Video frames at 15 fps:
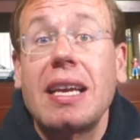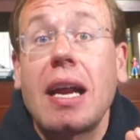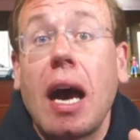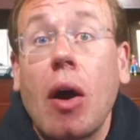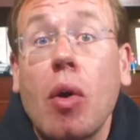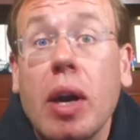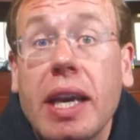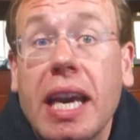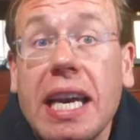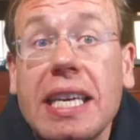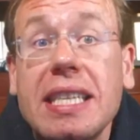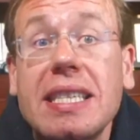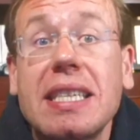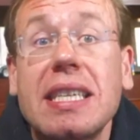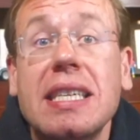In our
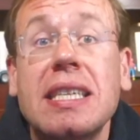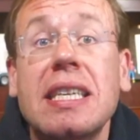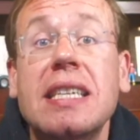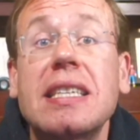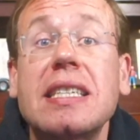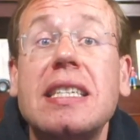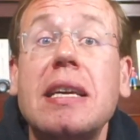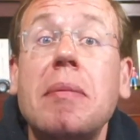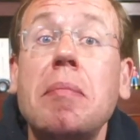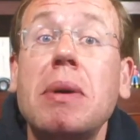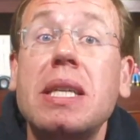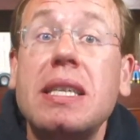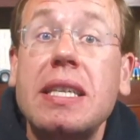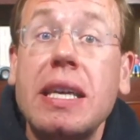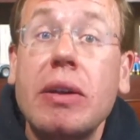case, this is a
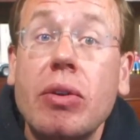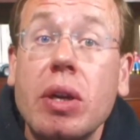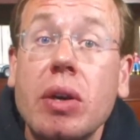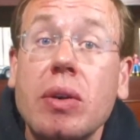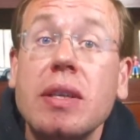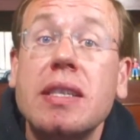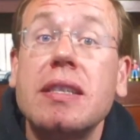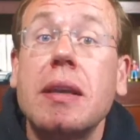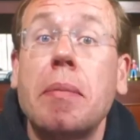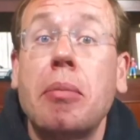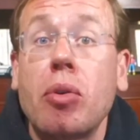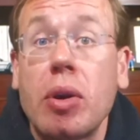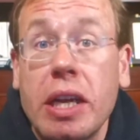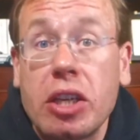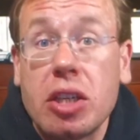material
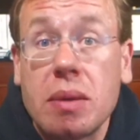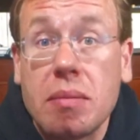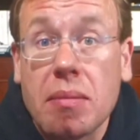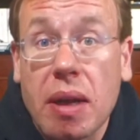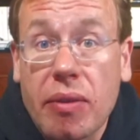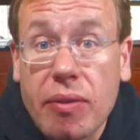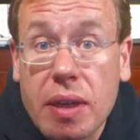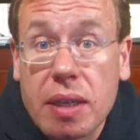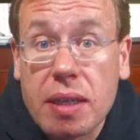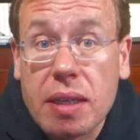separation method.